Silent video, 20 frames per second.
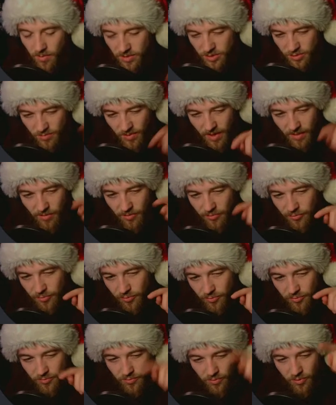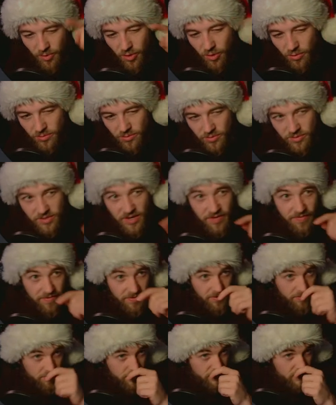be able to go to
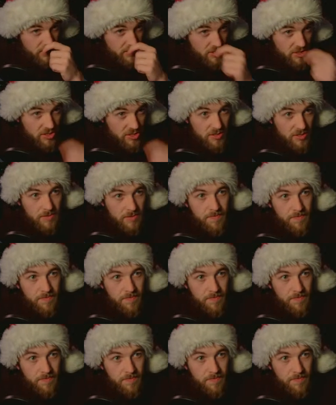different positions.